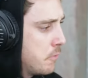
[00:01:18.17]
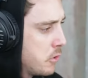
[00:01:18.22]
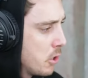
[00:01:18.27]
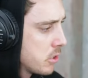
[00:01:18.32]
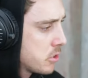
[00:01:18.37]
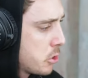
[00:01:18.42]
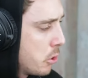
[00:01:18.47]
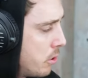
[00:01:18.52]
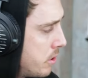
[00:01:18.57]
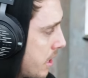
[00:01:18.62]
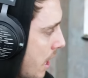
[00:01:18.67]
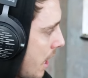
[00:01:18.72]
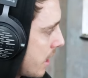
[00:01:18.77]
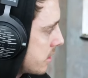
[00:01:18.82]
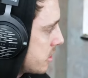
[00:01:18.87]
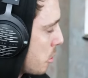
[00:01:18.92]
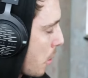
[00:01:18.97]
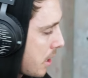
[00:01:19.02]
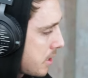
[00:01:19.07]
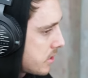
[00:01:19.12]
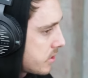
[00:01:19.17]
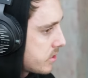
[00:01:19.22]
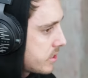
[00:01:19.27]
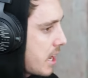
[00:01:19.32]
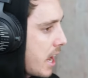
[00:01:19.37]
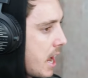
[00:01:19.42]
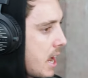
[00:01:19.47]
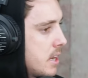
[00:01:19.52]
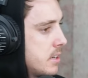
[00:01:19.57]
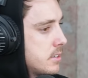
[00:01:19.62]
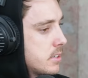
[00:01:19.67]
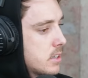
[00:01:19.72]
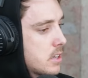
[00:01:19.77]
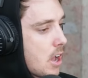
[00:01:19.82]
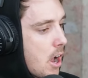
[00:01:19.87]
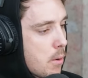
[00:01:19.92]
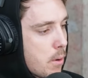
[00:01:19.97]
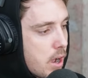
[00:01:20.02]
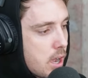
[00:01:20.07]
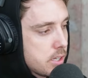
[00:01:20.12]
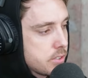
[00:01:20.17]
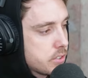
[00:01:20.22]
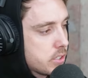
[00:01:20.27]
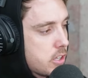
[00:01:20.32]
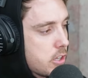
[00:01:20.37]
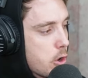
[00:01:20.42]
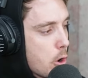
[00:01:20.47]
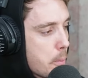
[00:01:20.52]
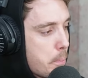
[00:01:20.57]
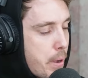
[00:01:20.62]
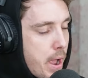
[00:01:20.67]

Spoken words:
If you're too young to understand, go ask your